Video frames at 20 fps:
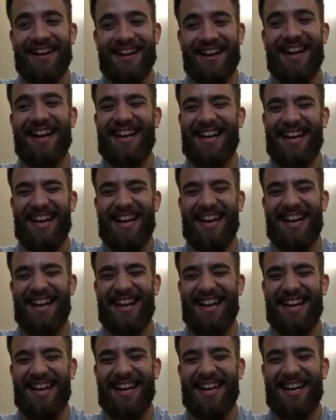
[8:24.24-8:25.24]
ever wrestled
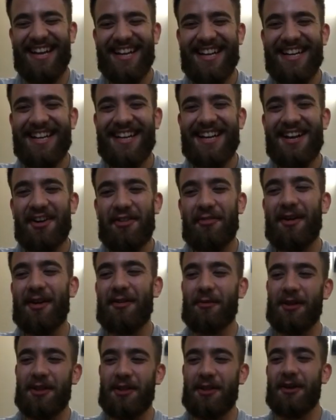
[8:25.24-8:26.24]
is
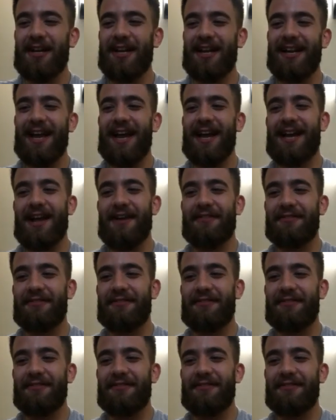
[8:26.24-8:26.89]
Tyler Breeze.